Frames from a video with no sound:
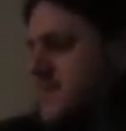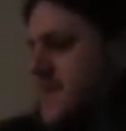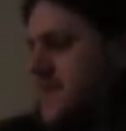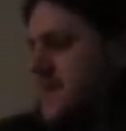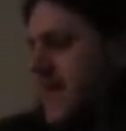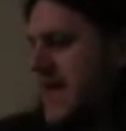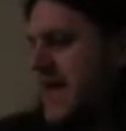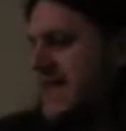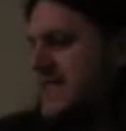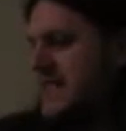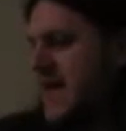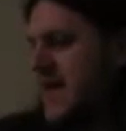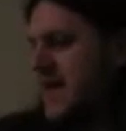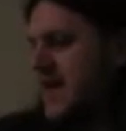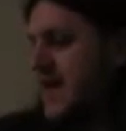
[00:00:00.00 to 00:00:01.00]
My head's
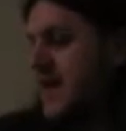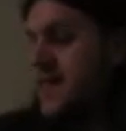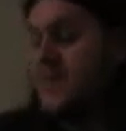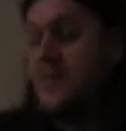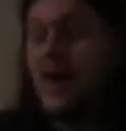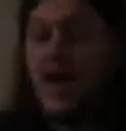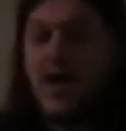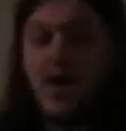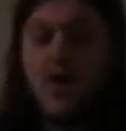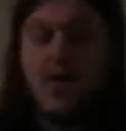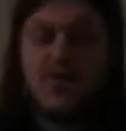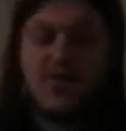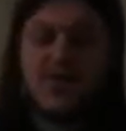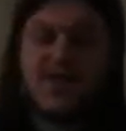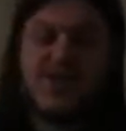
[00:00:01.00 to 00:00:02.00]
not in it. But
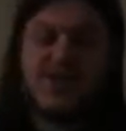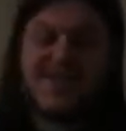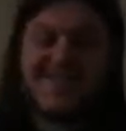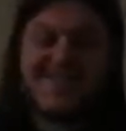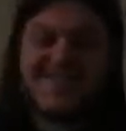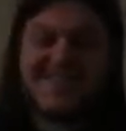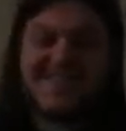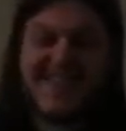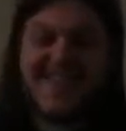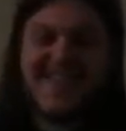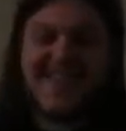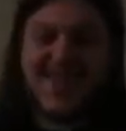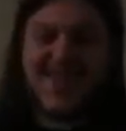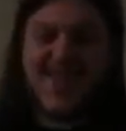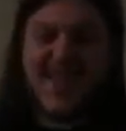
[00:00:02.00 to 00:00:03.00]
hopefully you can see
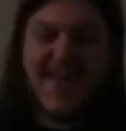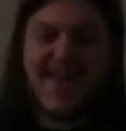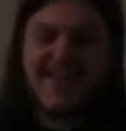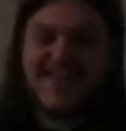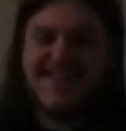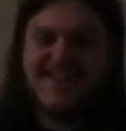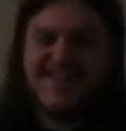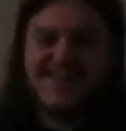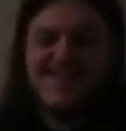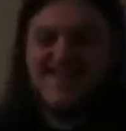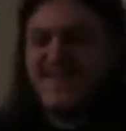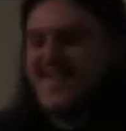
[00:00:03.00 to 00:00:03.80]
the things.